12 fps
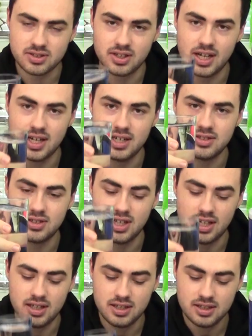So that is
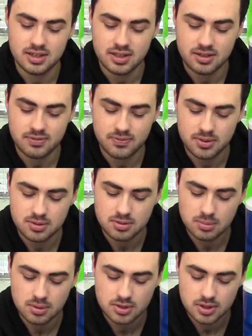the
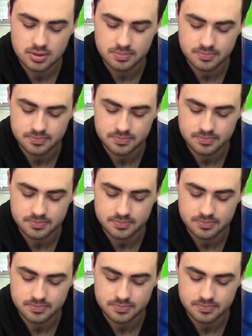filtered water.